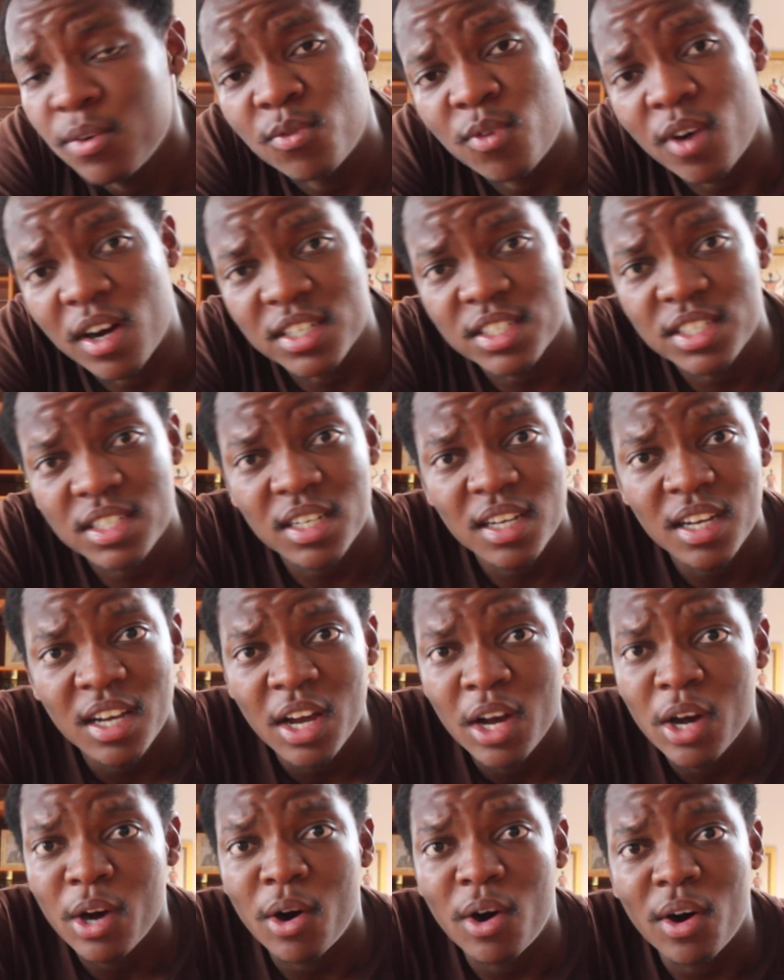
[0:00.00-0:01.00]
watched
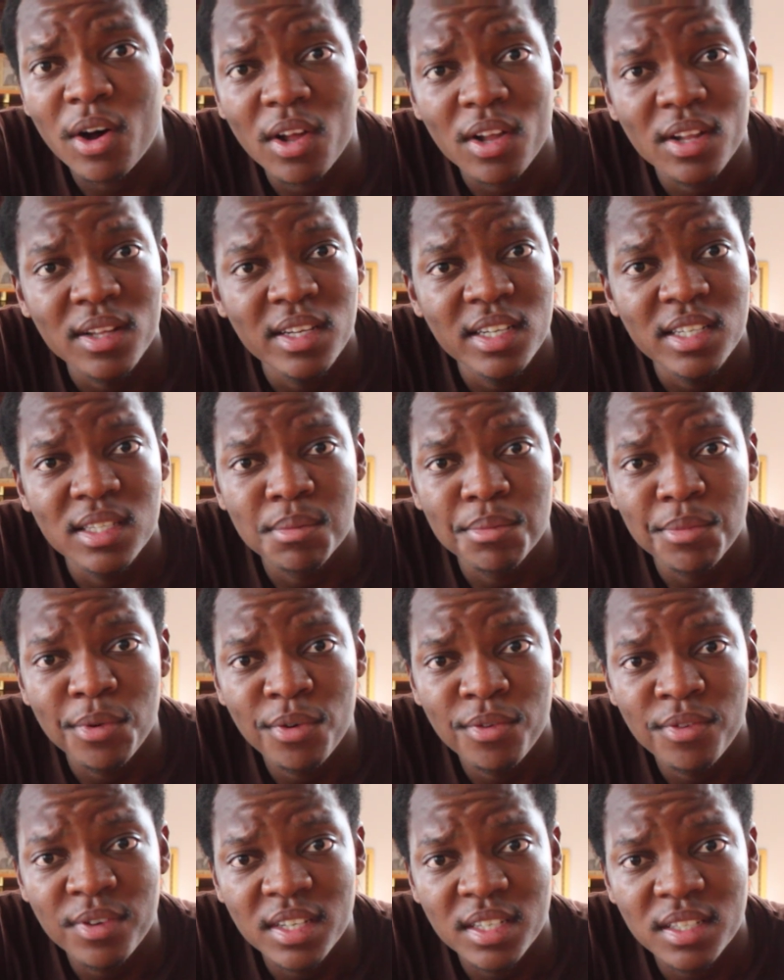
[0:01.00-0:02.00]
all his
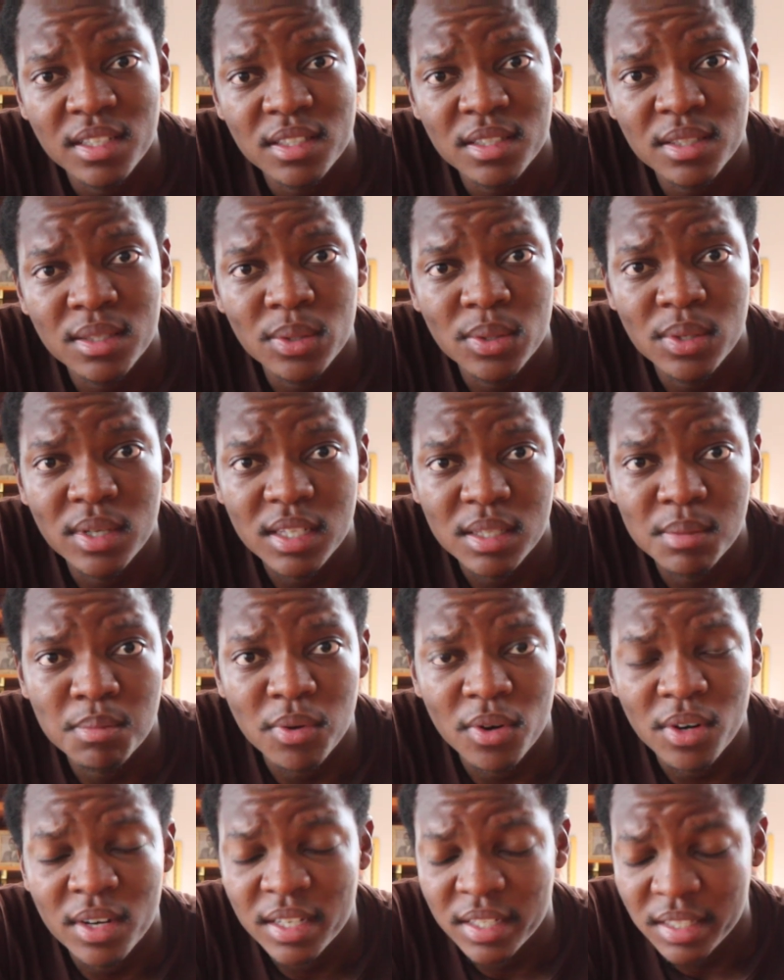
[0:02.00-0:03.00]
movies to this
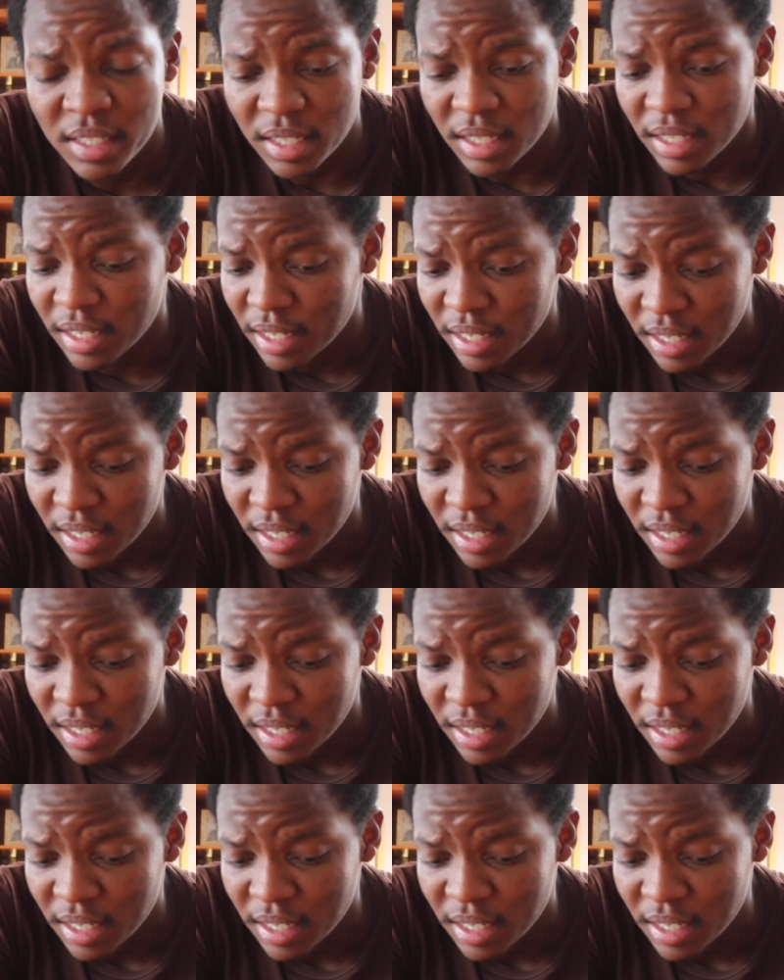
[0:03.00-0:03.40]
point,